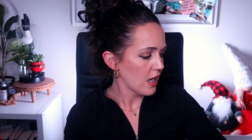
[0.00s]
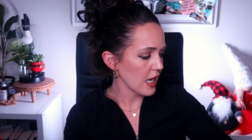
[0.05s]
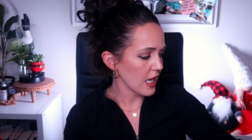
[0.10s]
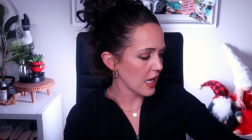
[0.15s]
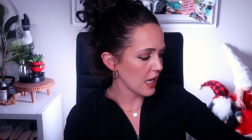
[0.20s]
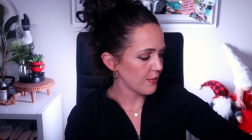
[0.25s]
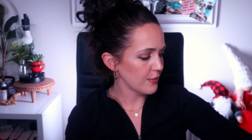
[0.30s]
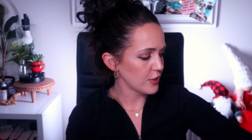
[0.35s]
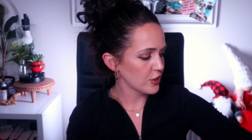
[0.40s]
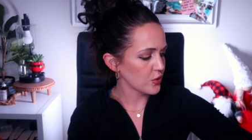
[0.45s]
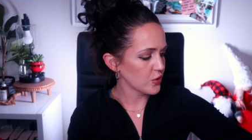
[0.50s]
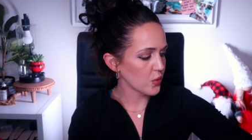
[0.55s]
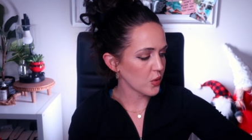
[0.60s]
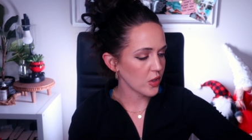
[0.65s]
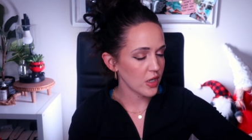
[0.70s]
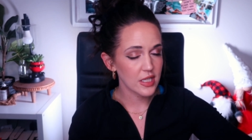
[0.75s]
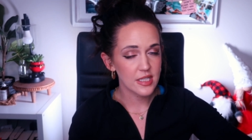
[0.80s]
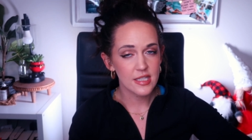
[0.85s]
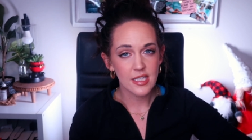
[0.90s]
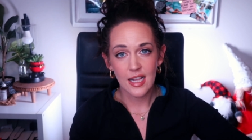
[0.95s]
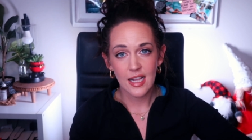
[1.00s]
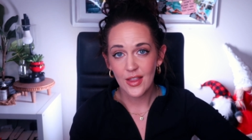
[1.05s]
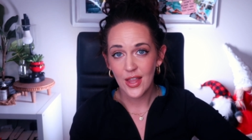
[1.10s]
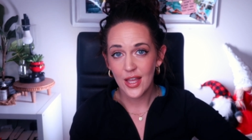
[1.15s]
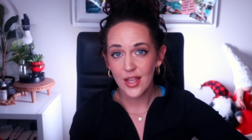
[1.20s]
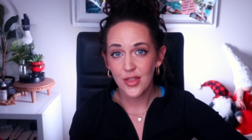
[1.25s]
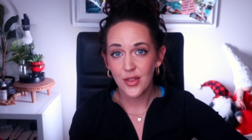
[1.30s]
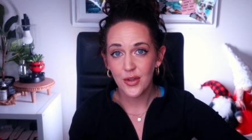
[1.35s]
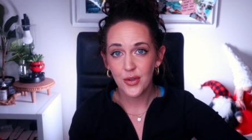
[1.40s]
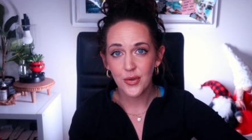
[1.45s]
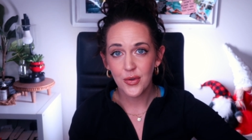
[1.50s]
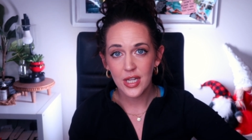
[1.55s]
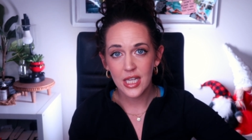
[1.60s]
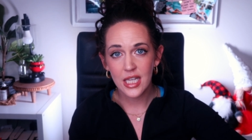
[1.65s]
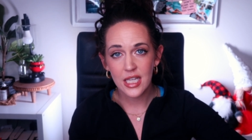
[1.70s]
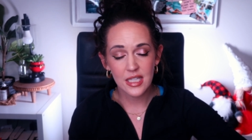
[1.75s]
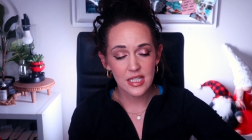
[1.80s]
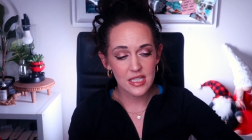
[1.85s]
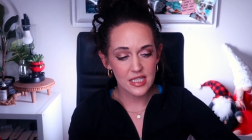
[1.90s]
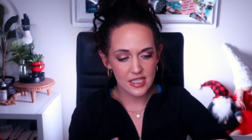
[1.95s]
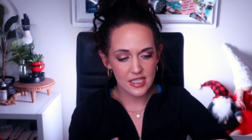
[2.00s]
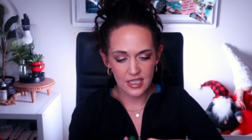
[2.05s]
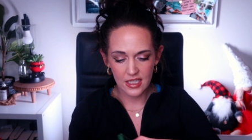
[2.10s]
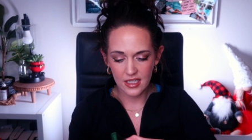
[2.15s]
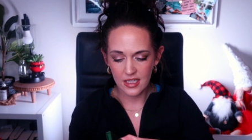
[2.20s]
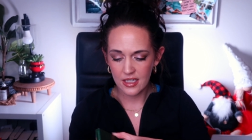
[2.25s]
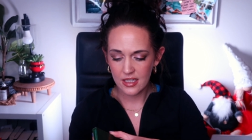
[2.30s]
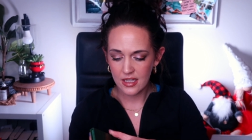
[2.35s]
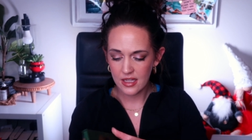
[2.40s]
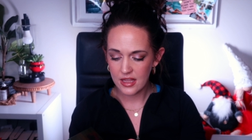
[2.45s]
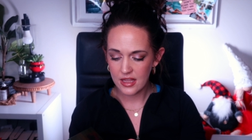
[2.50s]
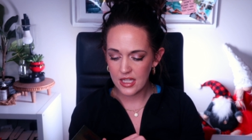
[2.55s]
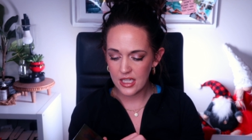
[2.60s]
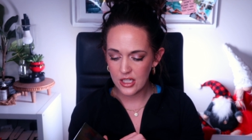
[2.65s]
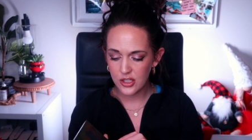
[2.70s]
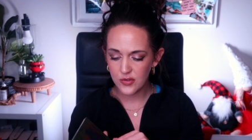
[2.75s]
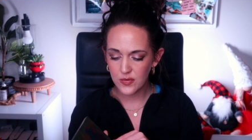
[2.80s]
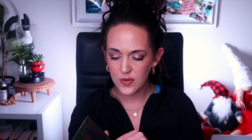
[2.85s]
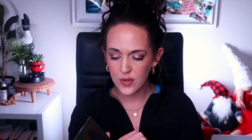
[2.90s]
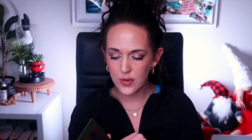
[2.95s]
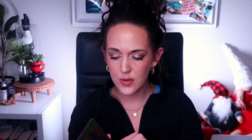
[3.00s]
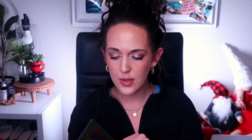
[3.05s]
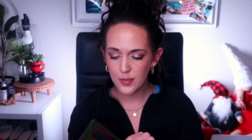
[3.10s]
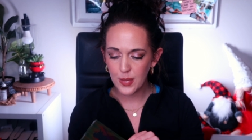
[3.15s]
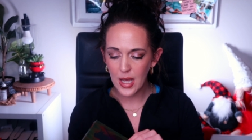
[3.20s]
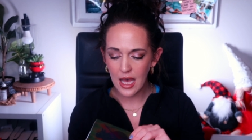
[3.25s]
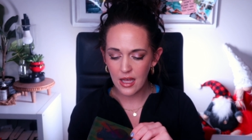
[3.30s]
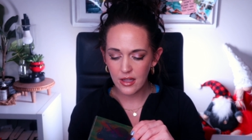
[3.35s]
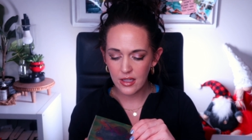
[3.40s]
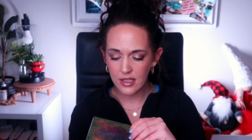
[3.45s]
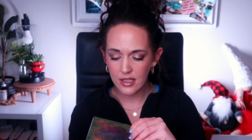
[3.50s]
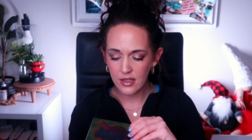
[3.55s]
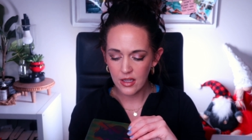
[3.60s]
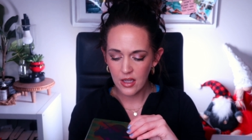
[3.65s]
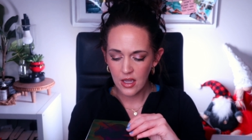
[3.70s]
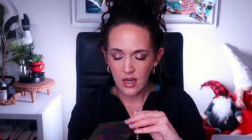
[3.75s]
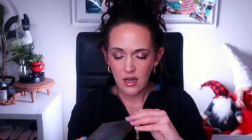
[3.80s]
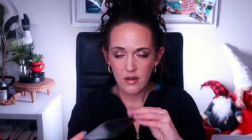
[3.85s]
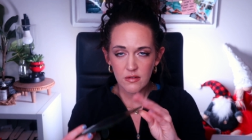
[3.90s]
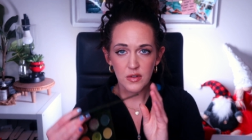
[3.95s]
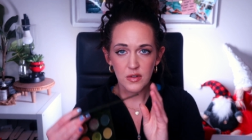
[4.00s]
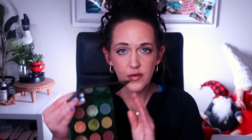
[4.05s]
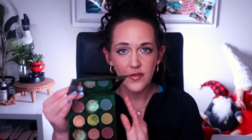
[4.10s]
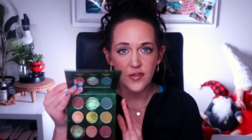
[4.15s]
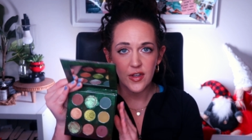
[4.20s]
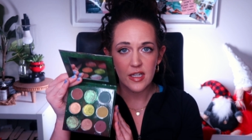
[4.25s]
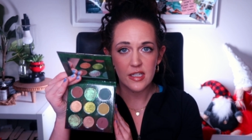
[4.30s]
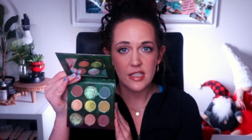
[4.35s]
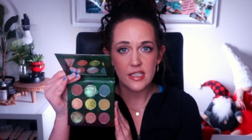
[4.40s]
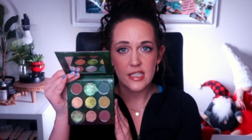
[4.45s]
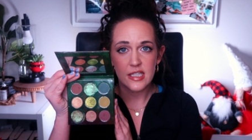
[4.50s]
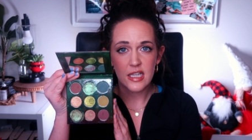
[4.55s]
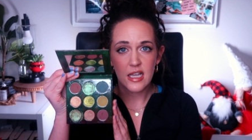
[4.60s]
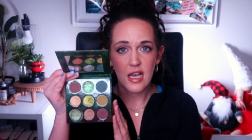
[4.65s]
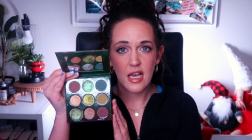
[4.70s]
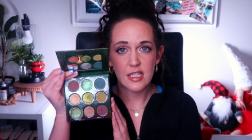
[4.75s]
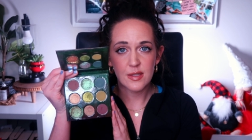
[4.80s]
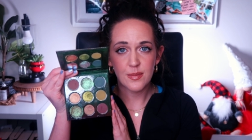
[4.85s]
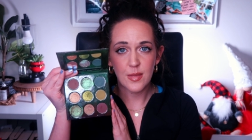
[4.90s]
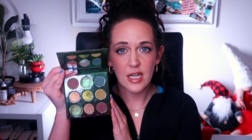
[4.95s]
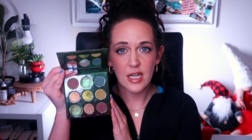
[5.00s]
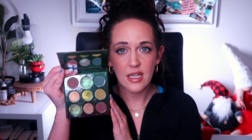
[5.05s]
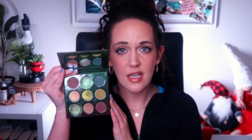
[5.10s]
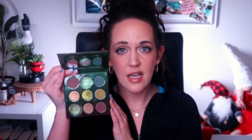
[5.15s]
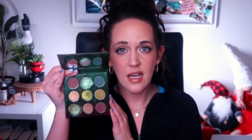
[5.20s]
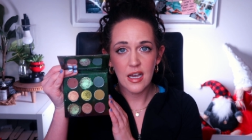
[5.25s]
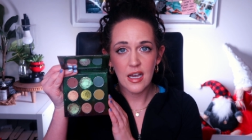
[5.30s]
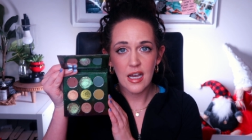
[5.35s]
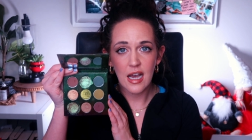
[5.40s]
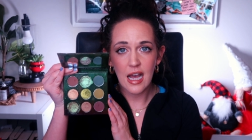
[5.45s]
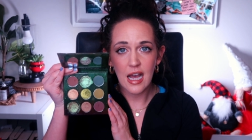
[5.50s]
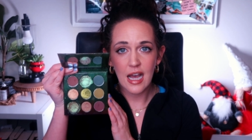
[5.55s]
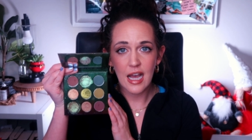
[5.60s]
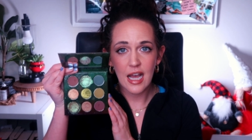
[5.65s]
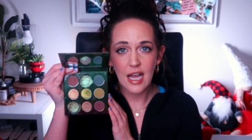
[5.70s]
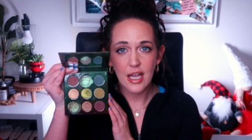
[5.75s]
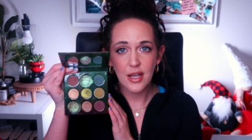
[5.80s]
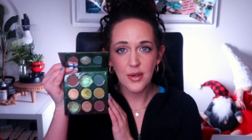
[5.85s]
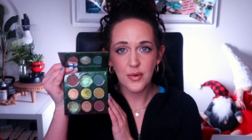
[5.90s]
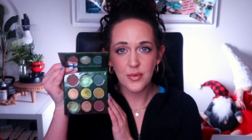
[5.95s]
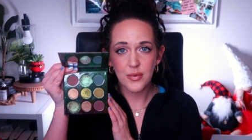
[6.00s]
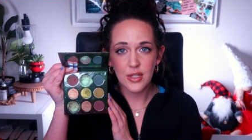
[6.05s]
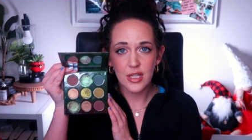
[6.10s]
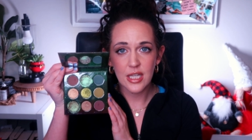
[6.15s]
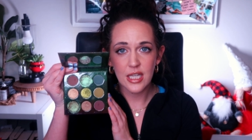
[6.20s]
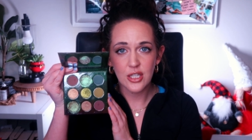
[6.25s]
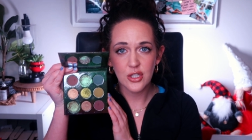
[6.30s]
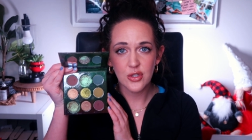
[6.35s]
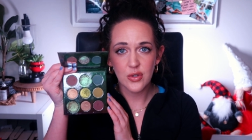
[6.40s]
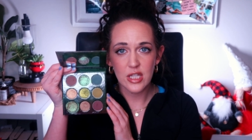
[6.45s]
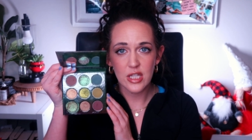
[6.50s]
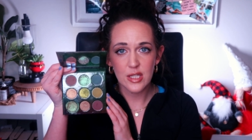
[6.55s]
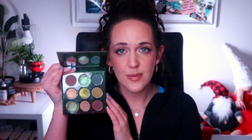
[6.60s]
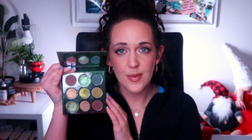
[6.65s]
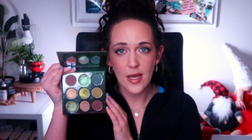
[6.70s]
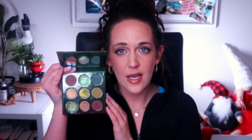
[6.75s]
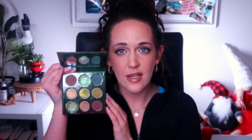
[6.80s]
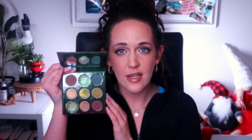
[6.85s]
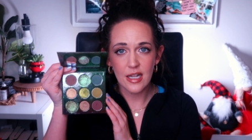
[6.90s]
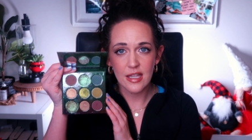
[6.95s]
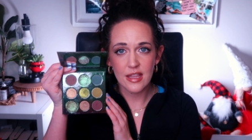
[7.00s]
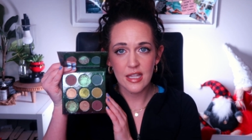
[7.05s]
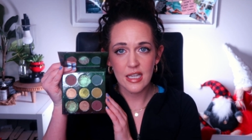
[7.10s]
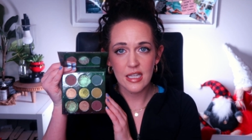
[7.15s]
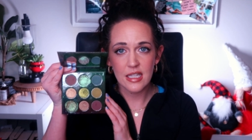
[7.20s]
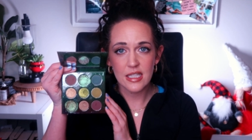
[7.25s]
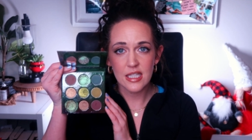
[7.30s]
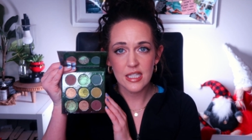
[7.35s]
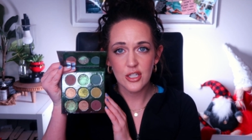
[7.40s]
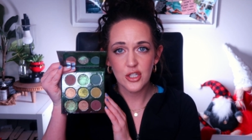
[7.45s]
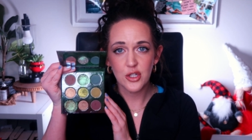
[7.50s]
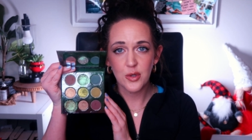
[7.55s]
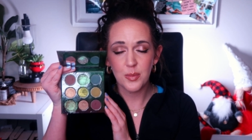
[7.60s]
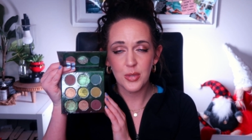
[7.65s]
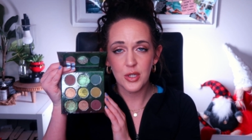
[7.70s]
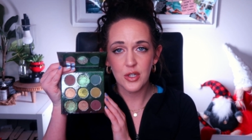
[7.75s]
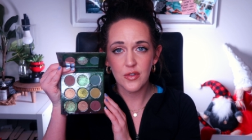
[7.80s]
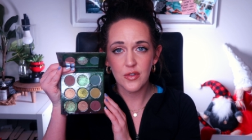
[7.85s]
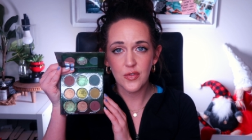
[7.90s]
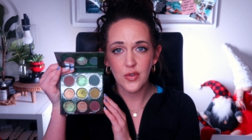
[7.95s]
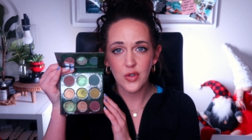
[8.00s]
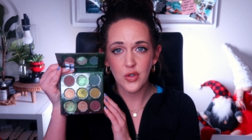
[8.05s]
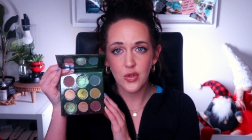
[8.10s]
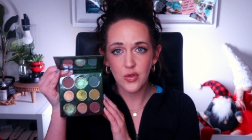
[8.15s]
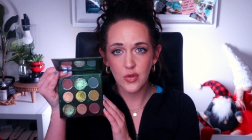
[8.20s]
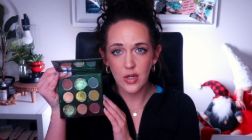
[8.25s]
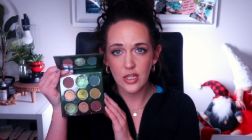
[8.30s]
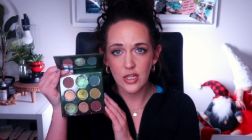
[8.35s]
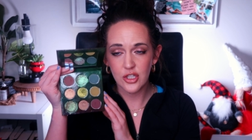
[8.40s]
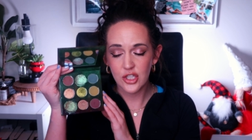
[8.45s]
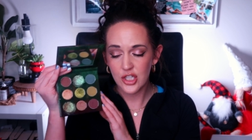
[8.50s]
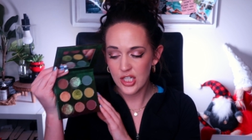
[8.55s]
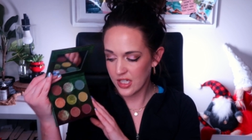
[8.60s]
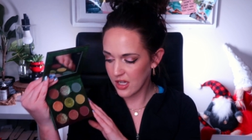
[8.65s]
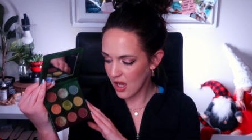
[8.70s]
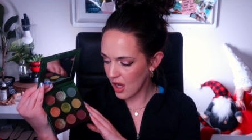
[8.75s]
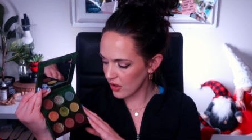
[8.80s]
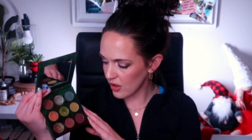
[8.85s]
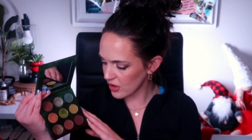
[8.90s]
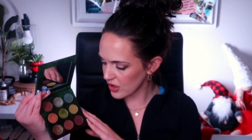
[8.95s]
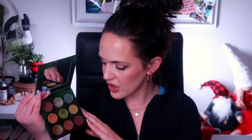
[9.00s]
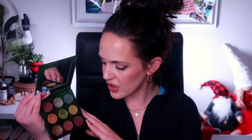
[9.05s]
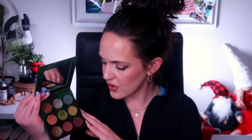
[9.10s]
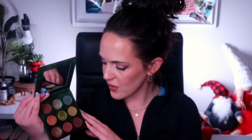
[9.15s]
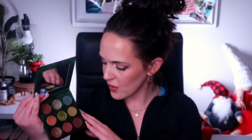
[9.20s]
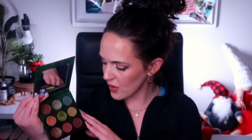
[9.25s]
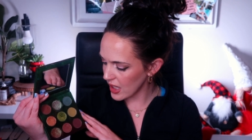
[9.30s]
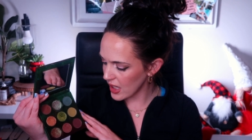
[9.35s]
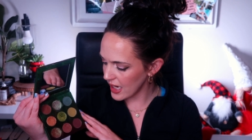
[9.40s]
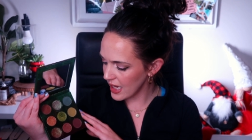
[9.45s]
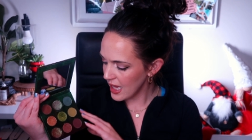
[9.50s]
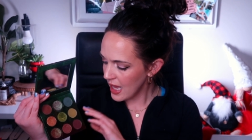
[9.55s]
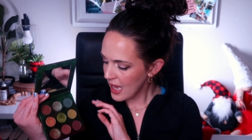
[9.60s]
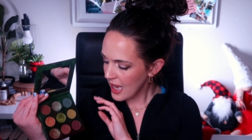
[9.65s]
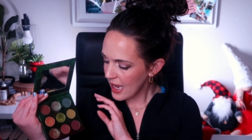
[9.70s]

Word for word: I am a Taurus and I like the greens the Druid palette from Fantasy Cosmetica. I really enjoy this palette. I think it's such a beautiful grungy color story